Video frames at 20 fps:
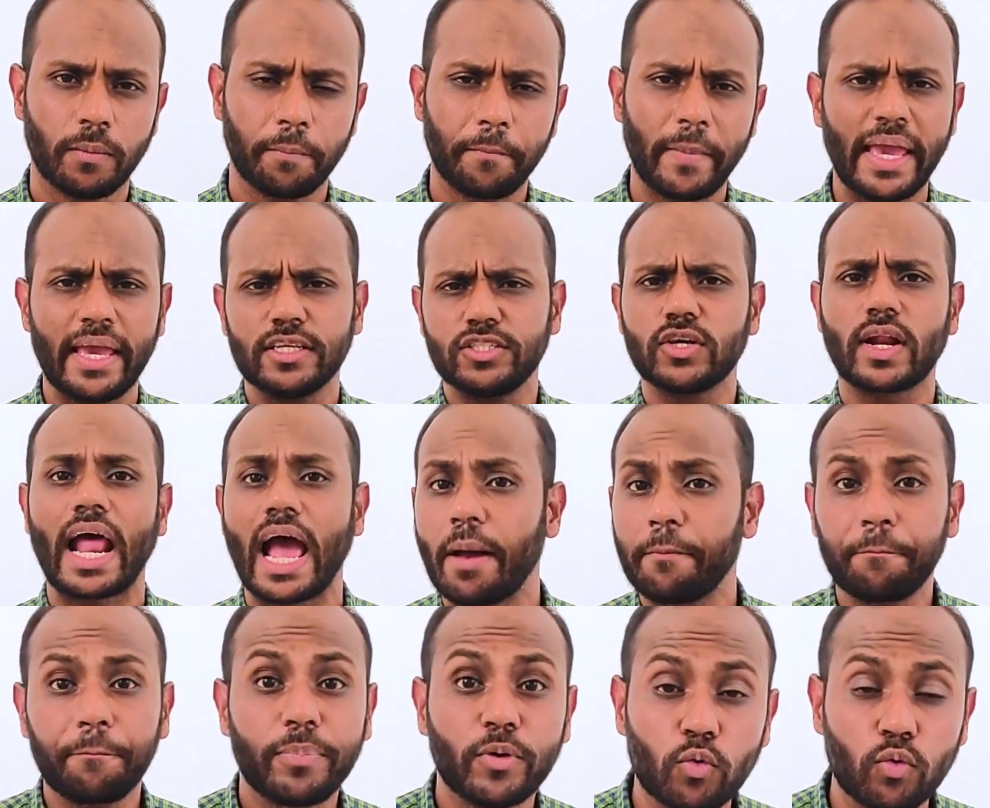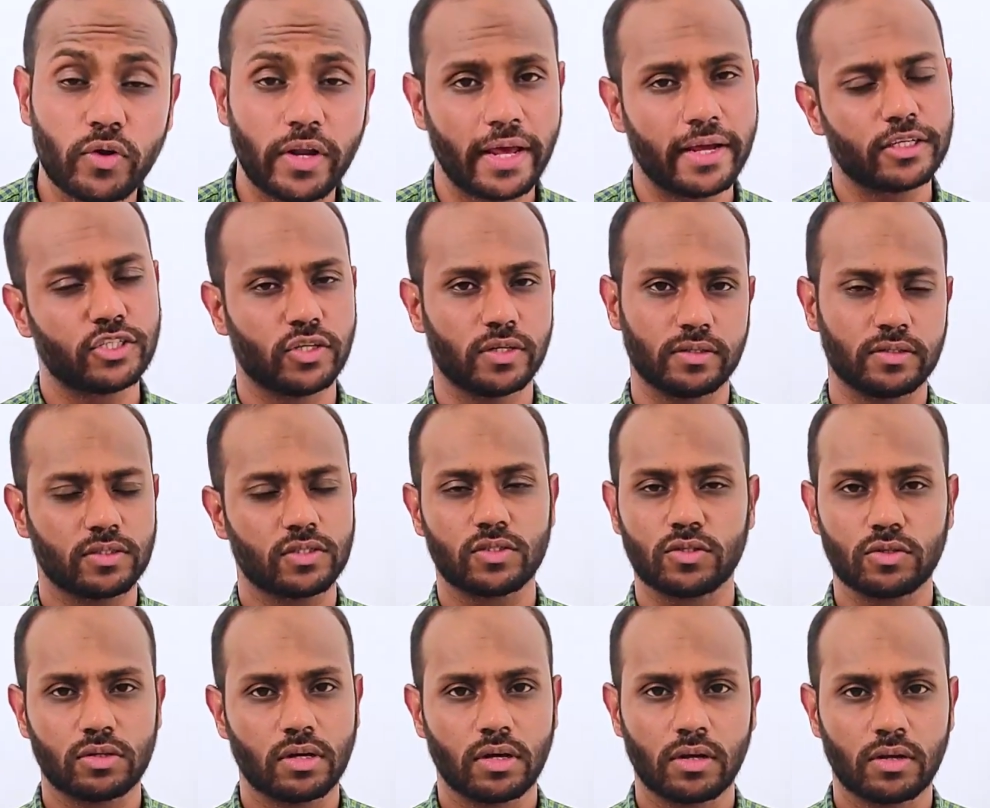major
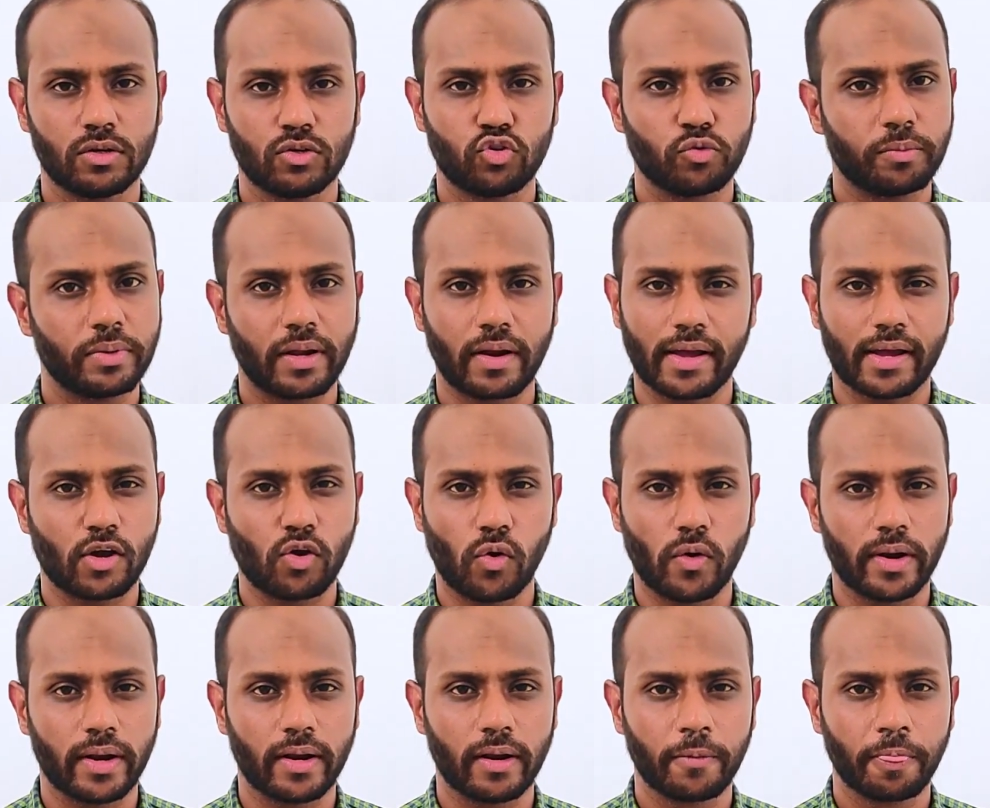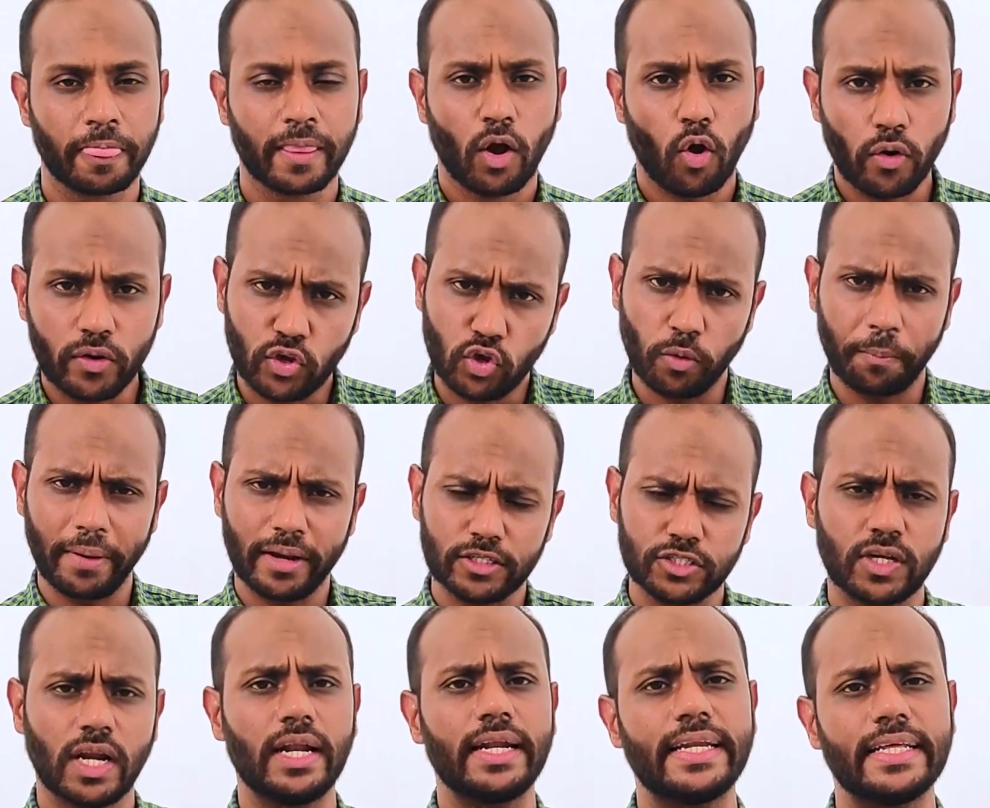amputations to be recorded,
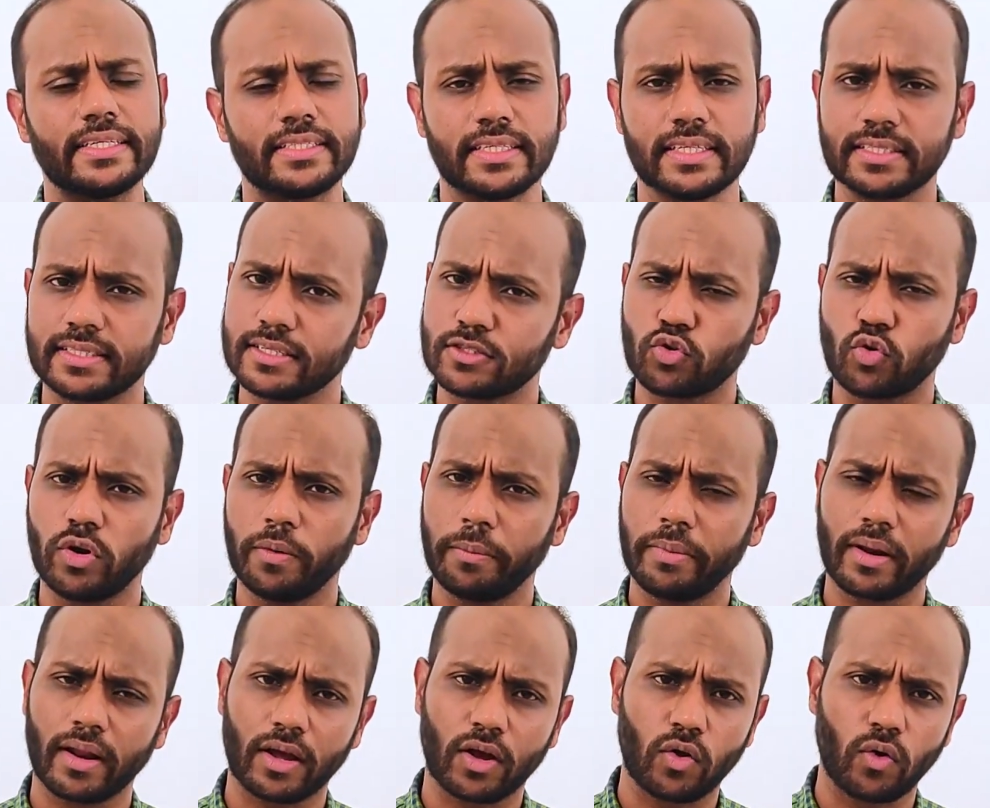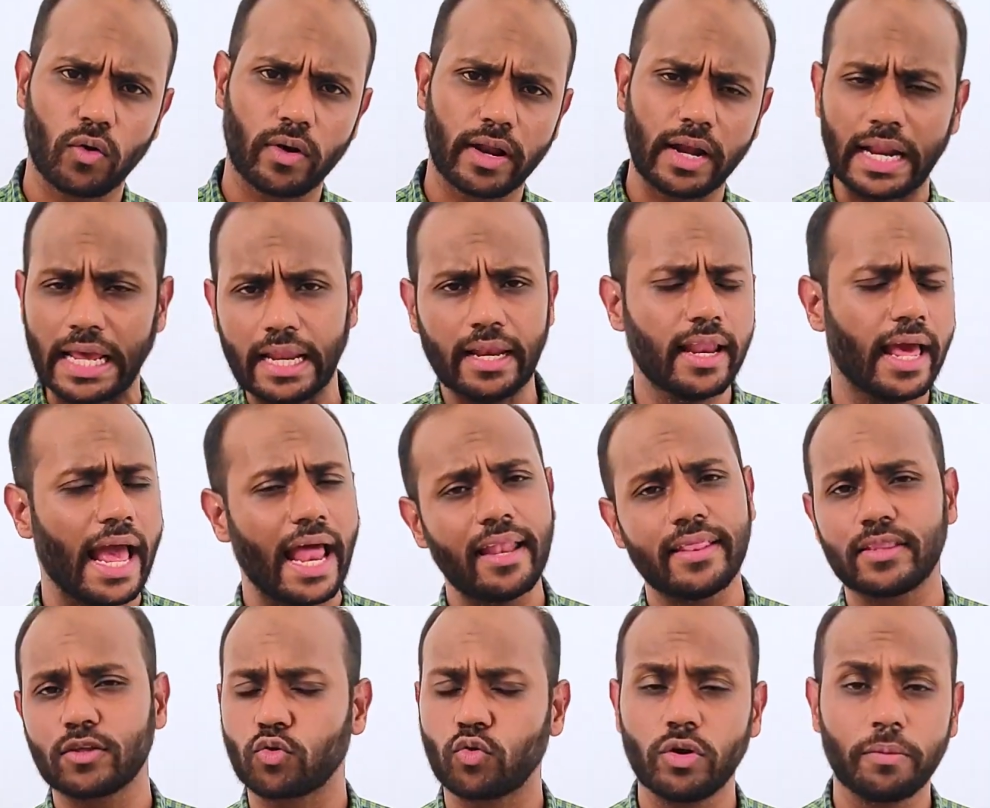occupational diseases could be recorded, ill
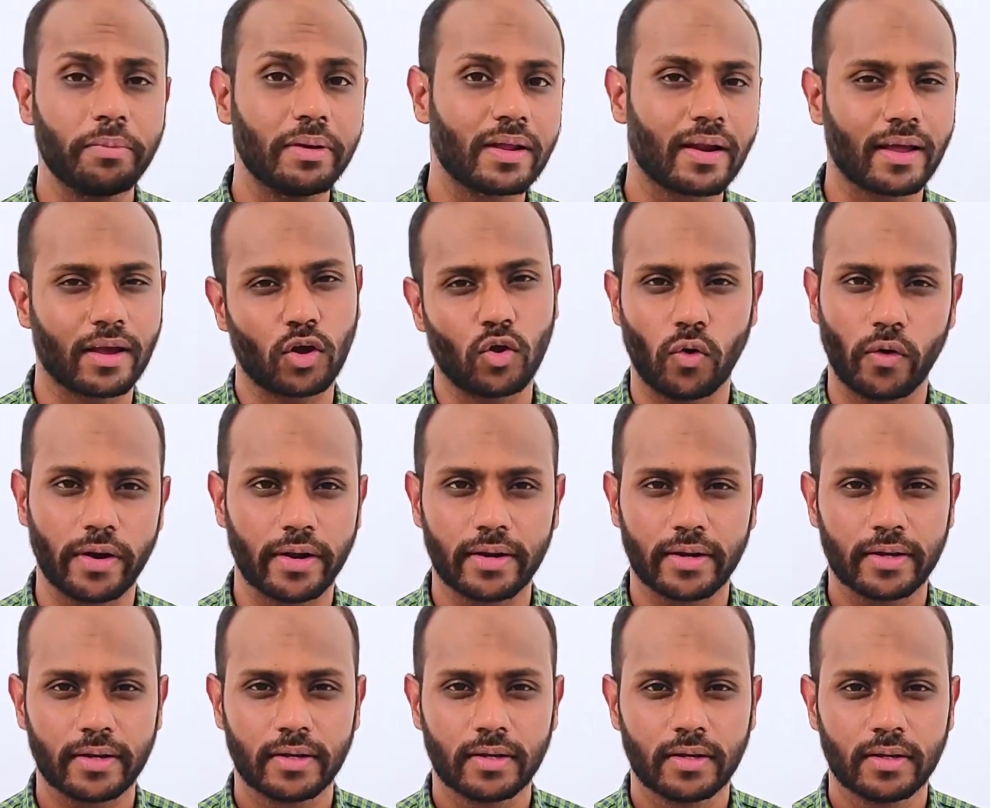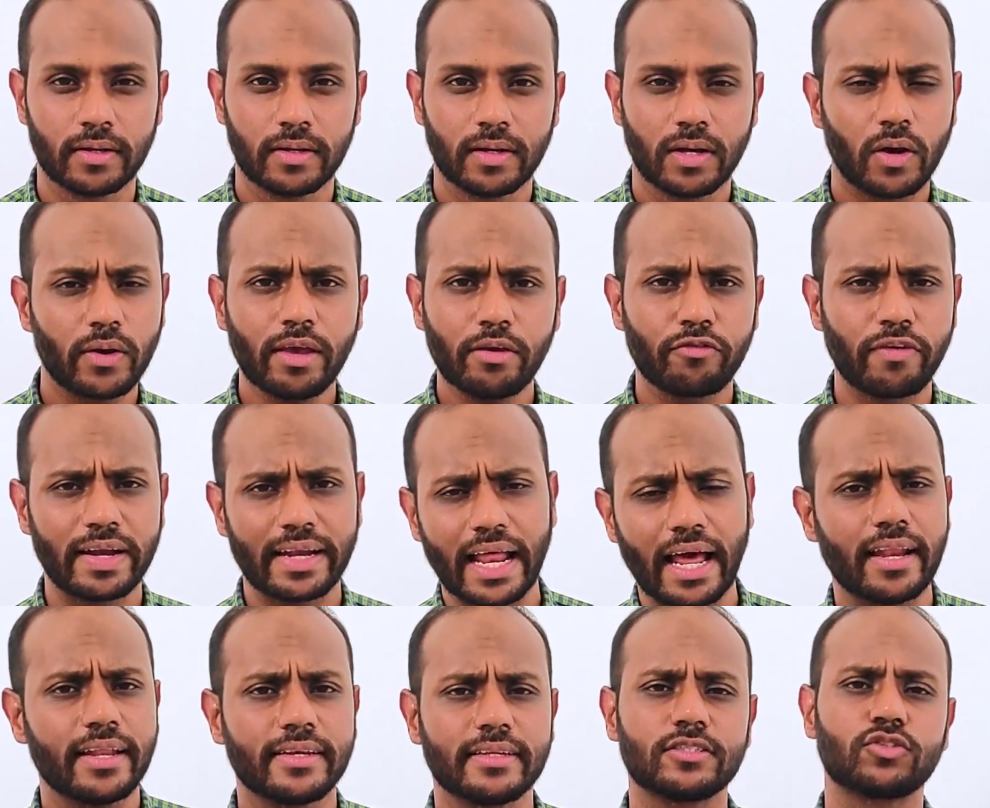health could be recorded, okay,
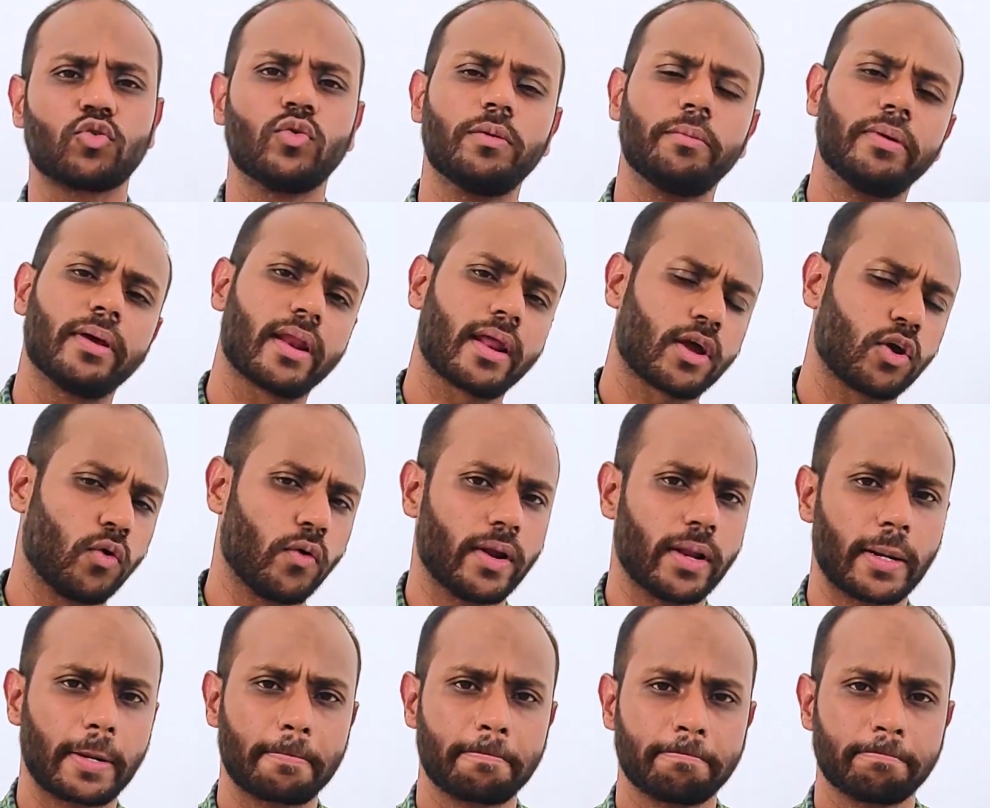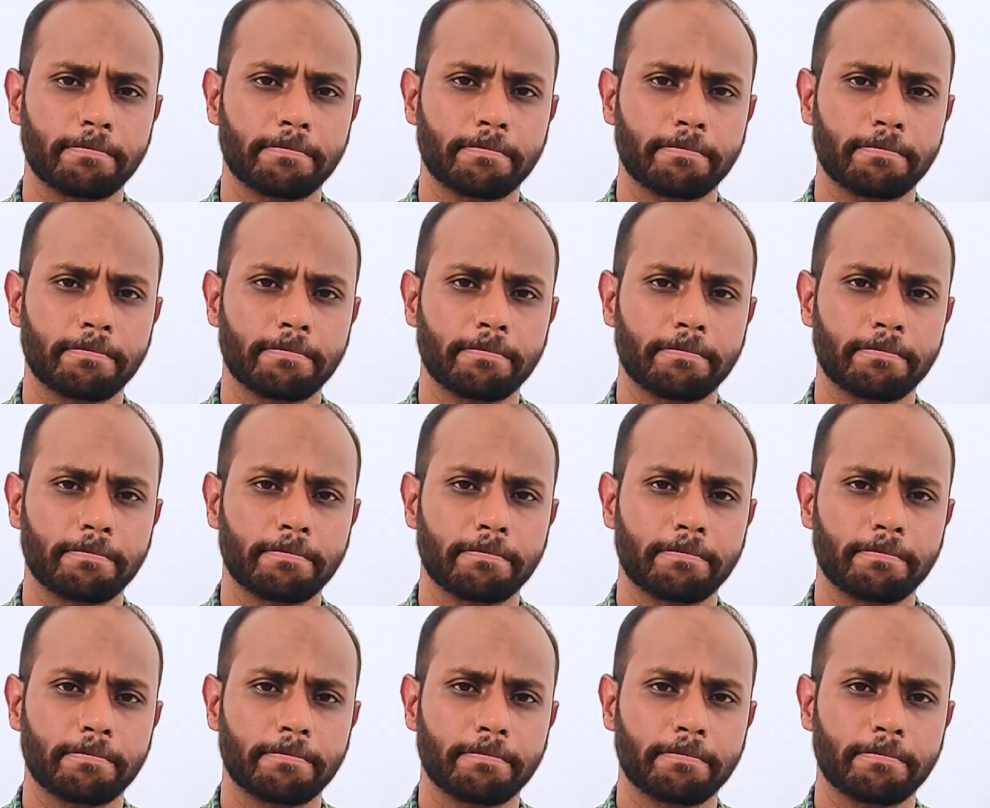fatalities could be recorded.